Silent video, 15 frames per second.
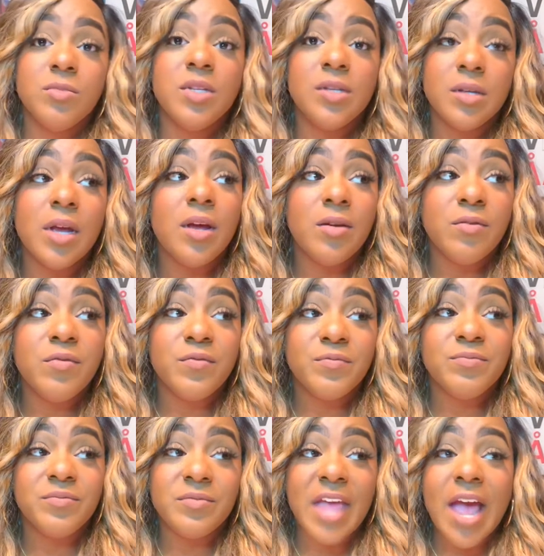of
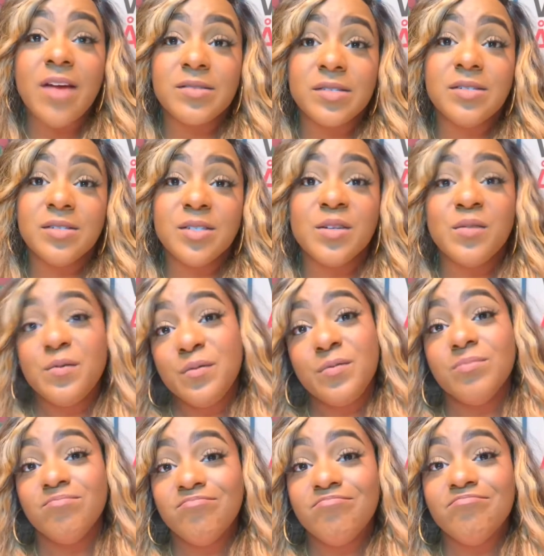thousands of
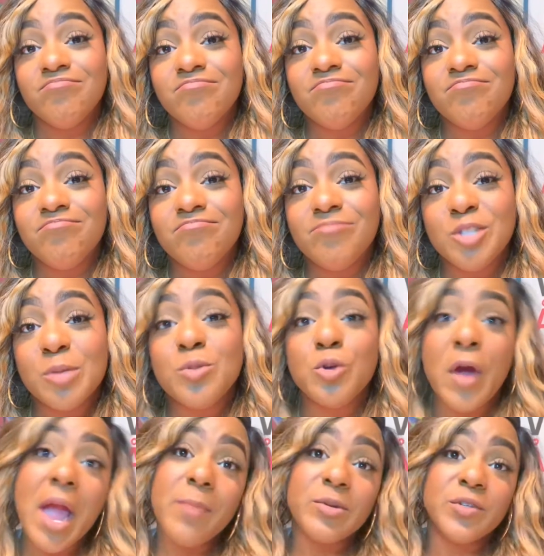
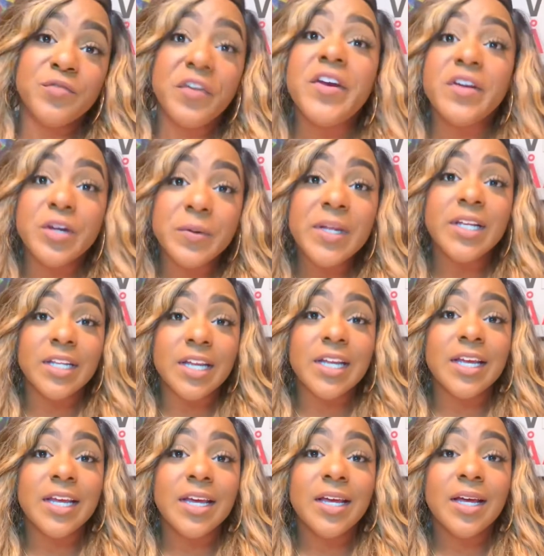subscribers very
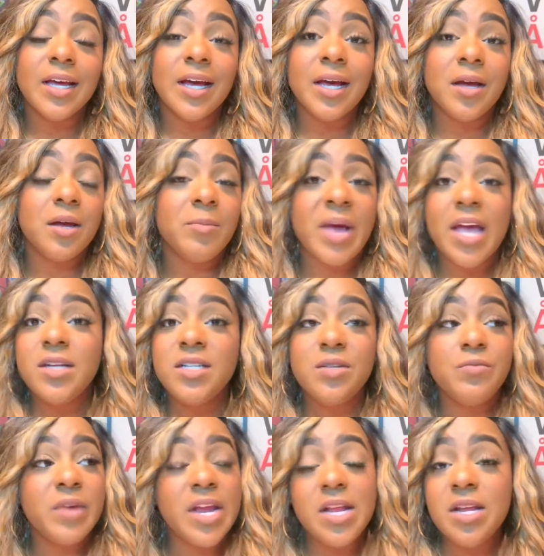quickly. I
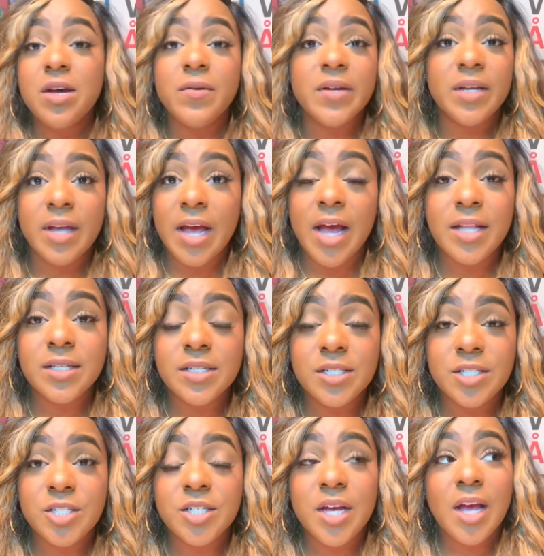did radio in
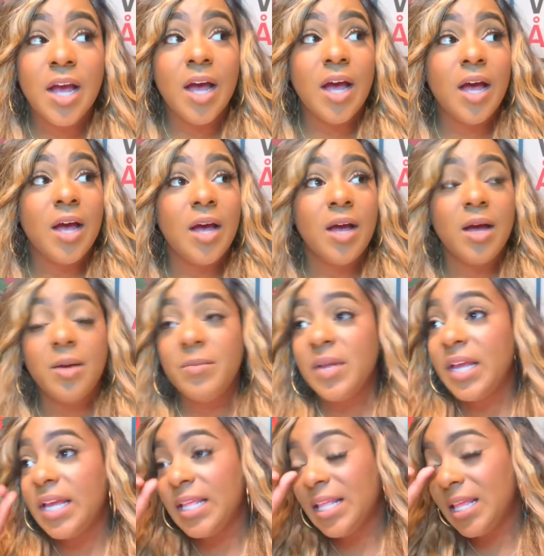college.
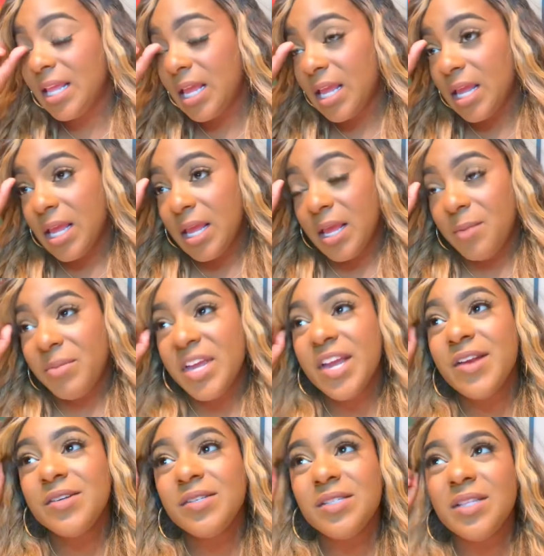But
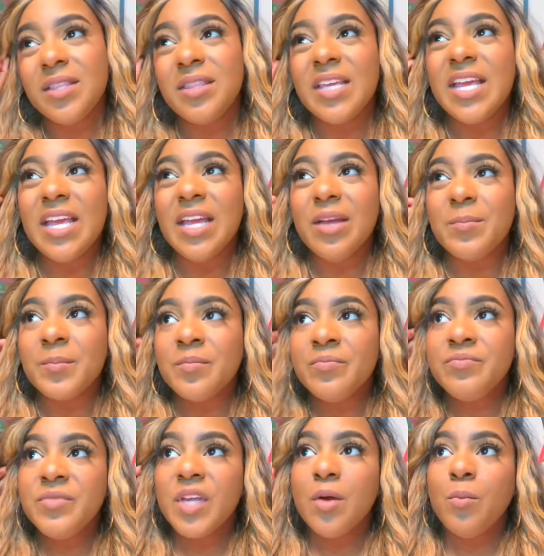here's the thing.
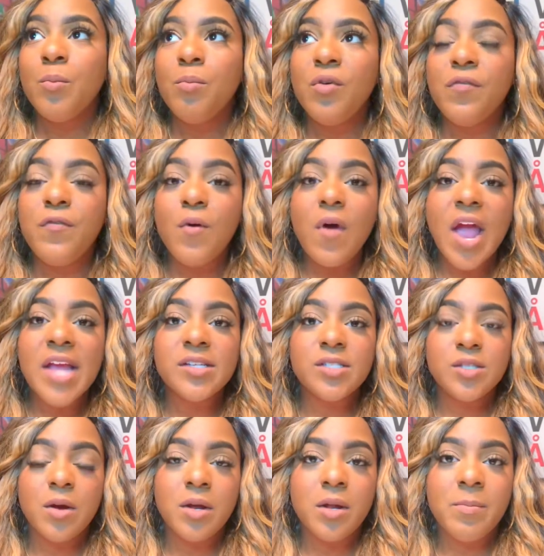Before I
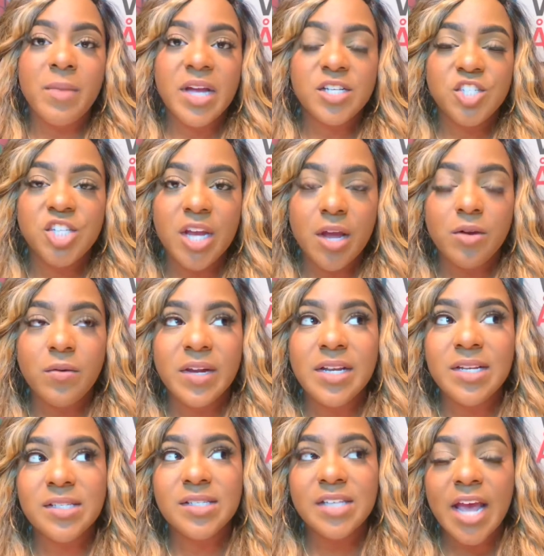started my channel and
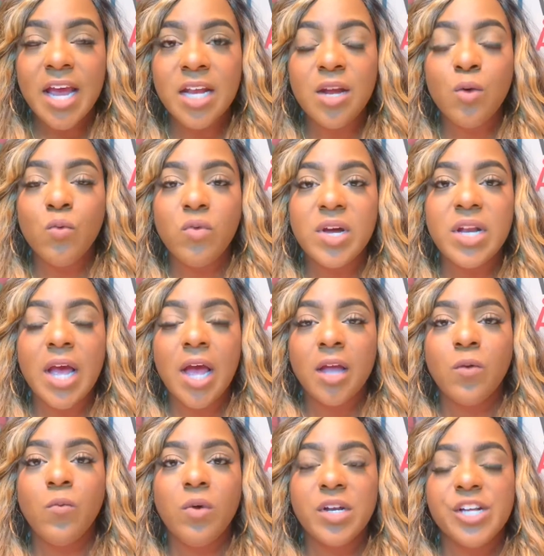deciding what I
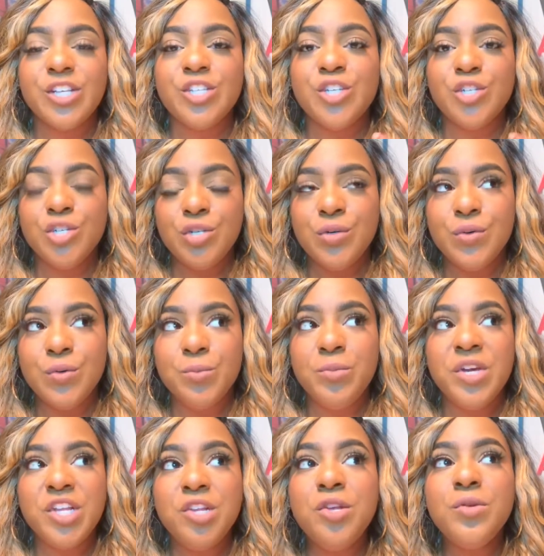wanted to do,
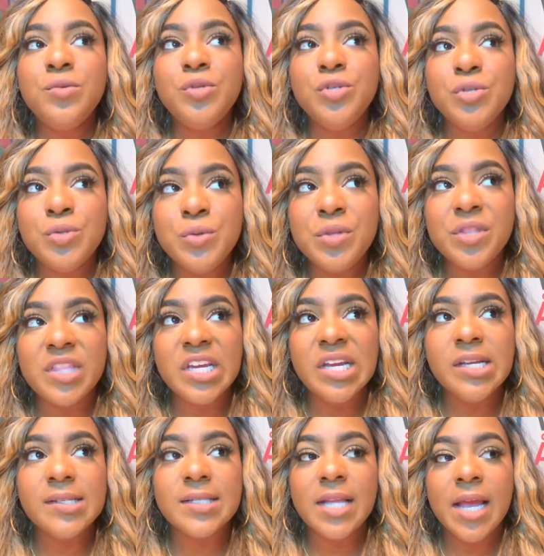when you do
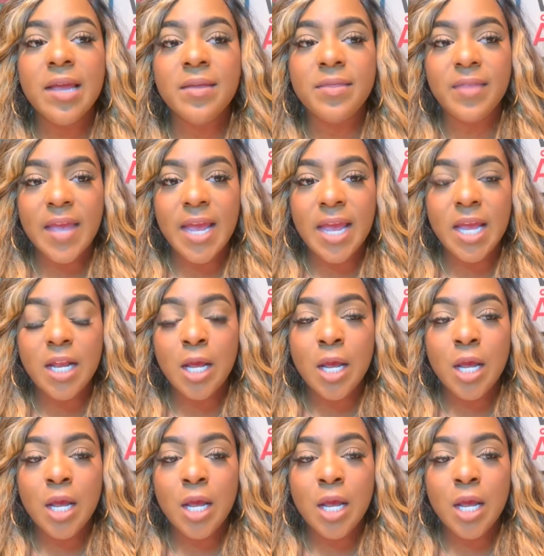things like that,